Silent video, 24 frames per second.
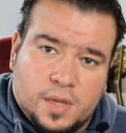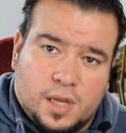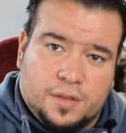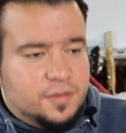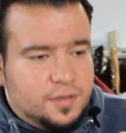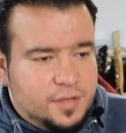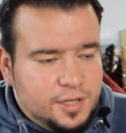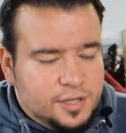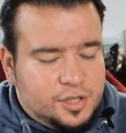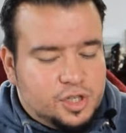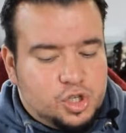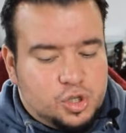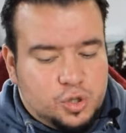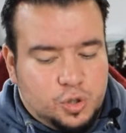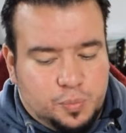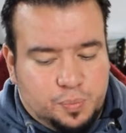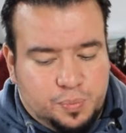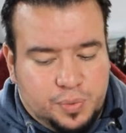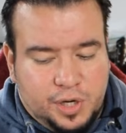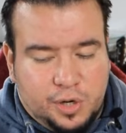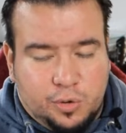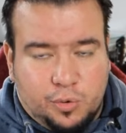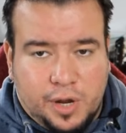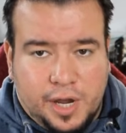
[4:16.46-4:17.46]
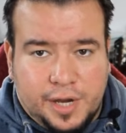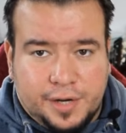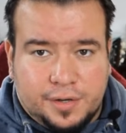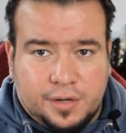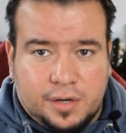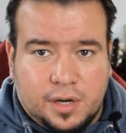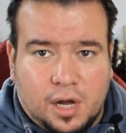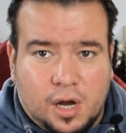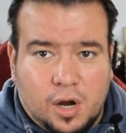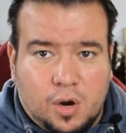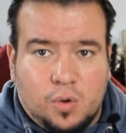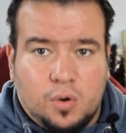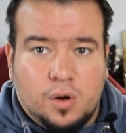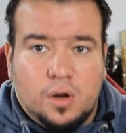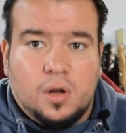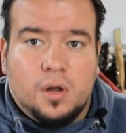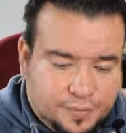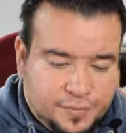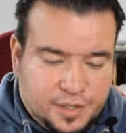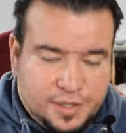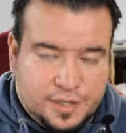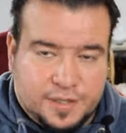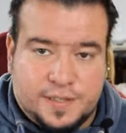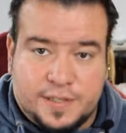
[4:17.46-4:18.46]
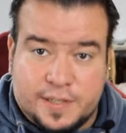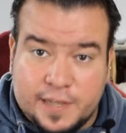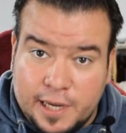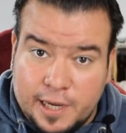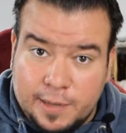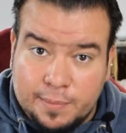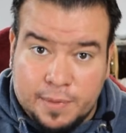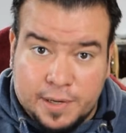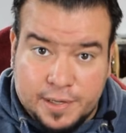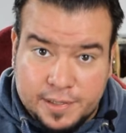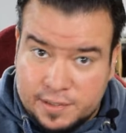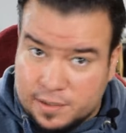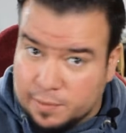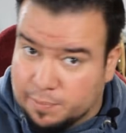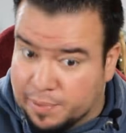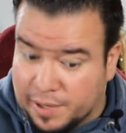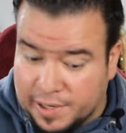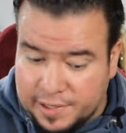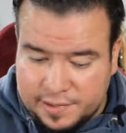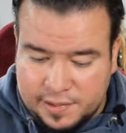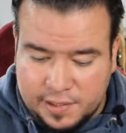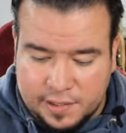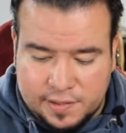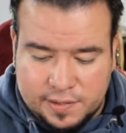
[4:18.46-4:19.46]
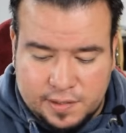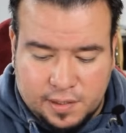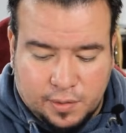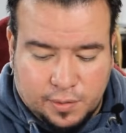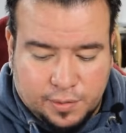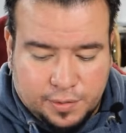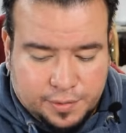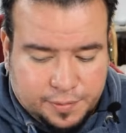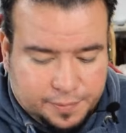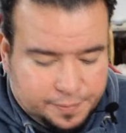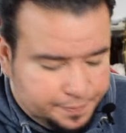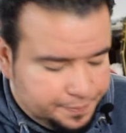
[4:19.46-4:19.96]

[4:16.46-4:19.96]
This should be right now the same as the basic sound.